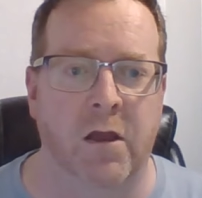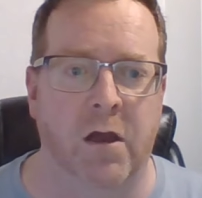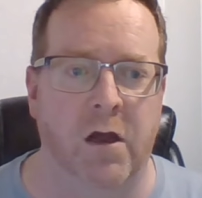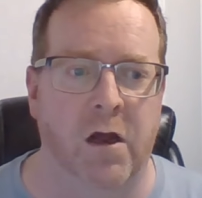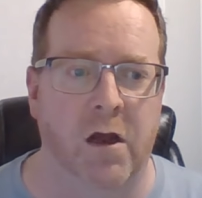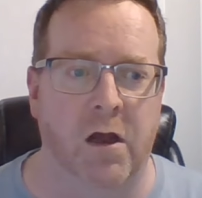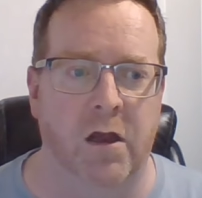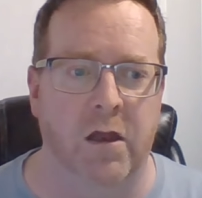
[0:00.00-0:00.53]

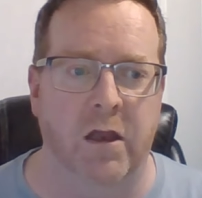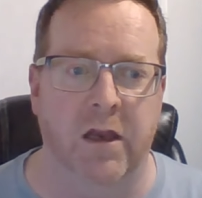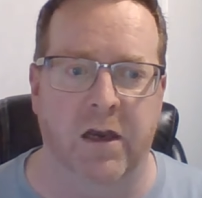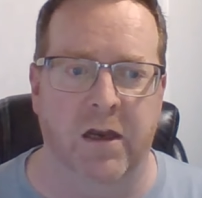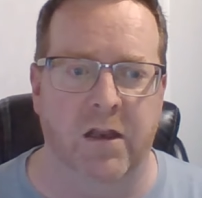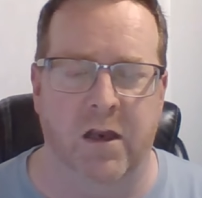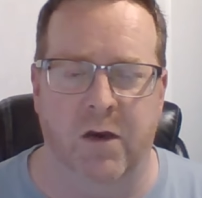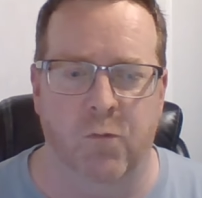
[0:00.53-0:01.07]
Uh,
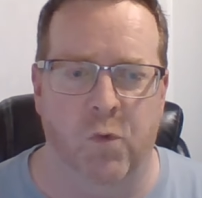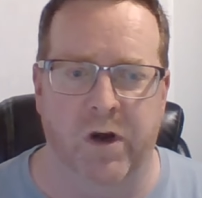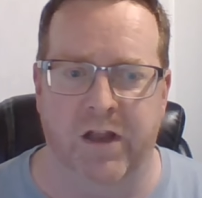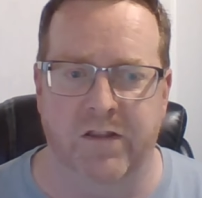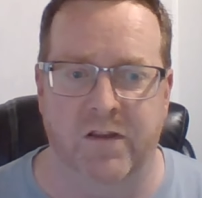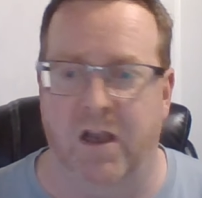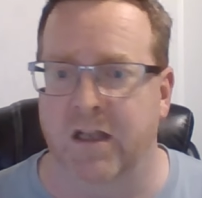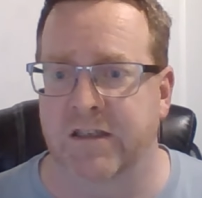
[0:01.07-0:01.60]
and, and when
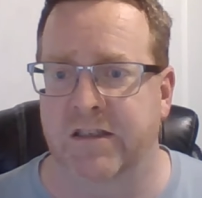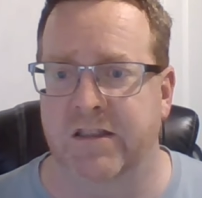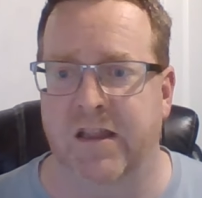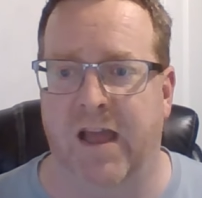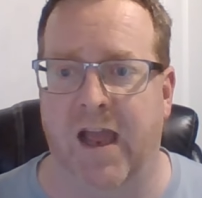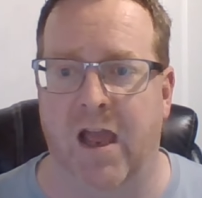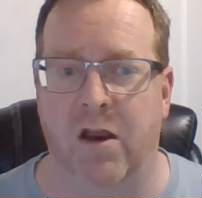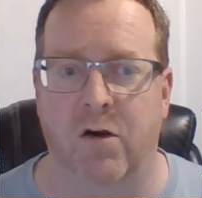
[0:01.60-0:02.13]
it does
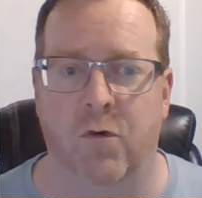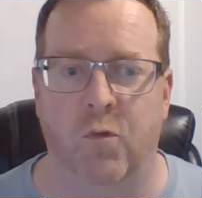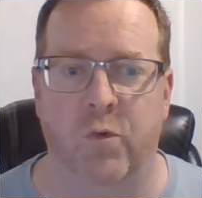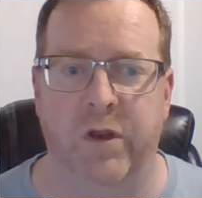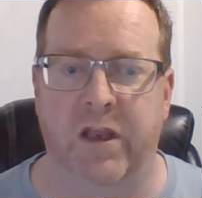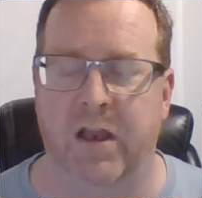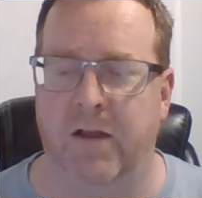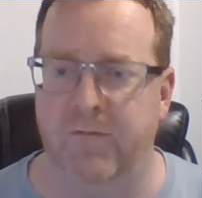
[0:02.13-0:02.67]
that,
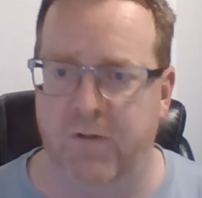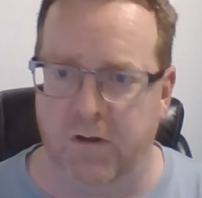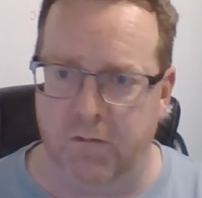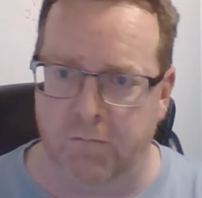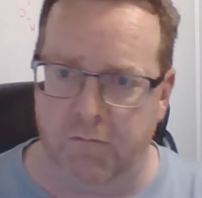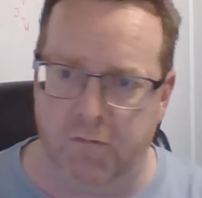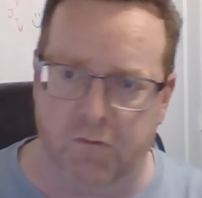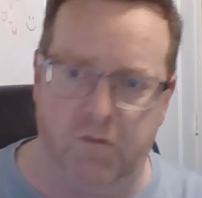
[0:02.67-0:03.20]
we have to
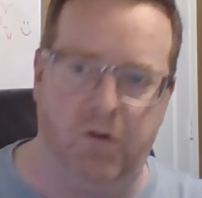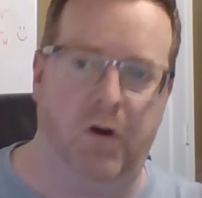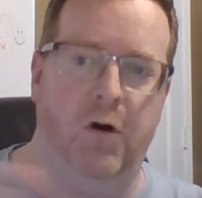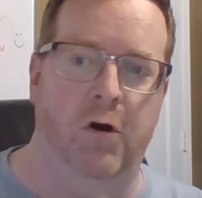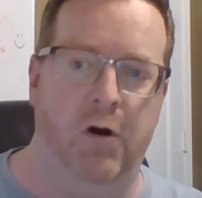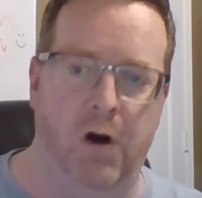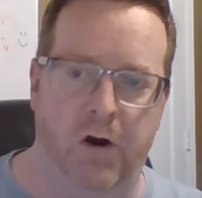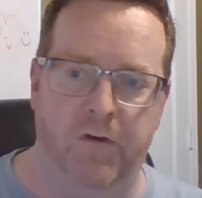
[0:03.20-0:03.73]

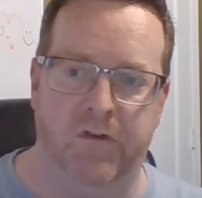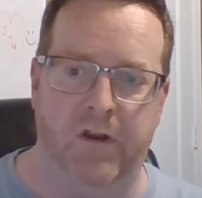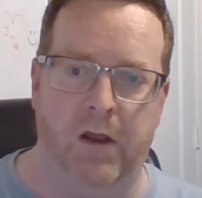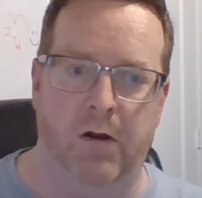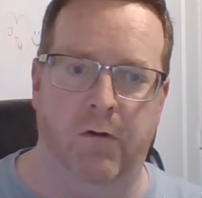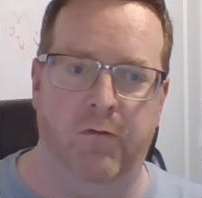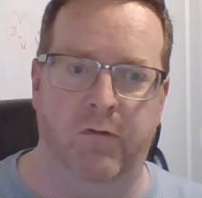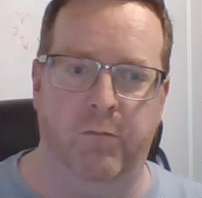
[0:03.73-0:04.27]
turn
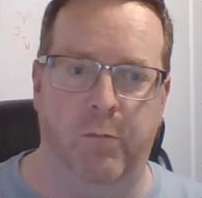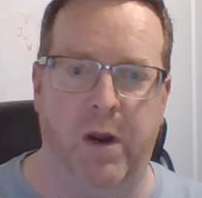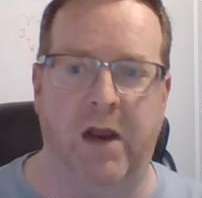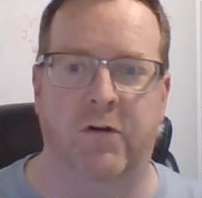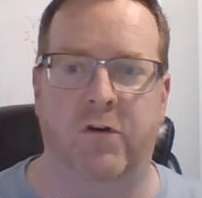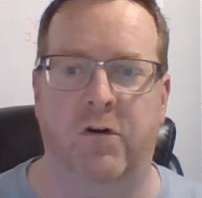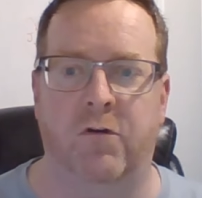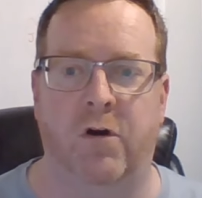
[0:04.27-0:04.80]
ourselves
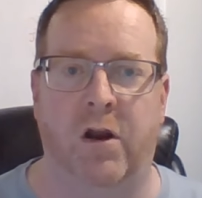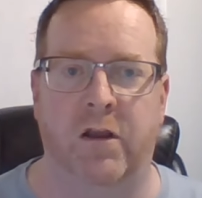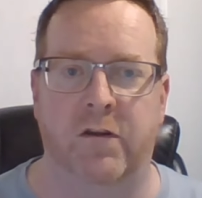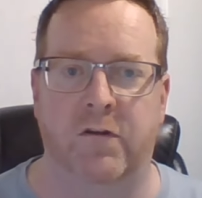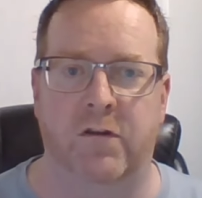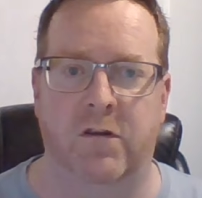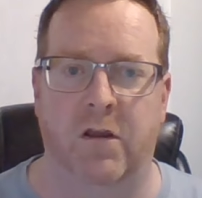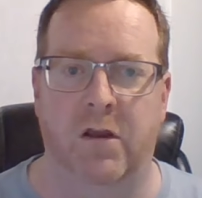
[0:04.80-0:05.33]
back to
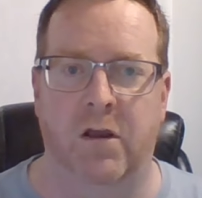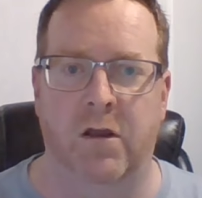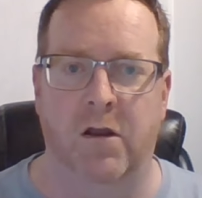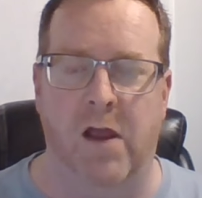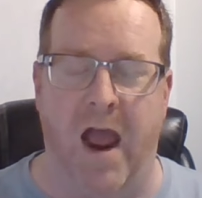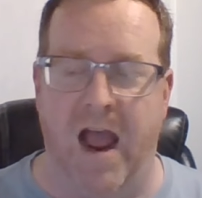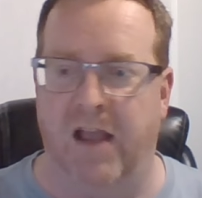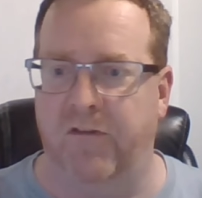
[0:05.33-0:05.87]
Christ.
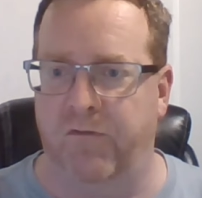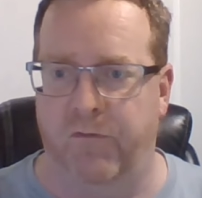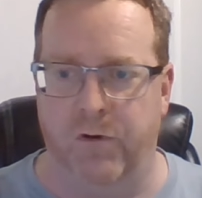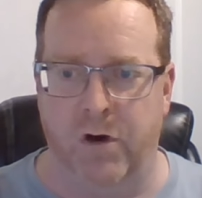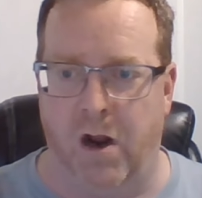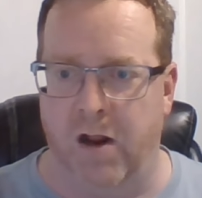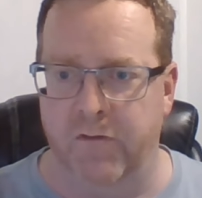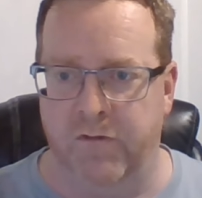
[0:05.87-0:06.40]
Ask for
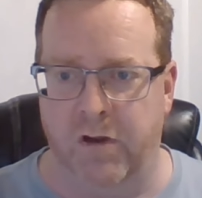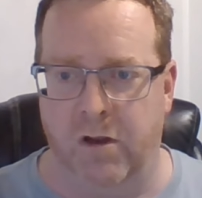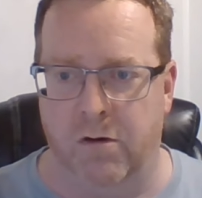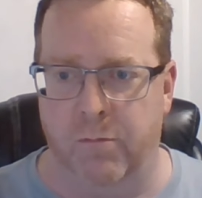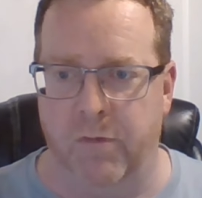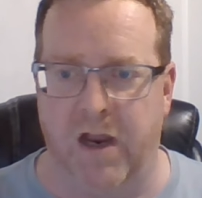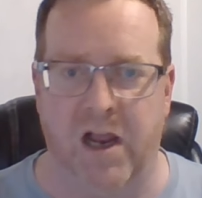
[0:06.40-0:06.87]
God's help.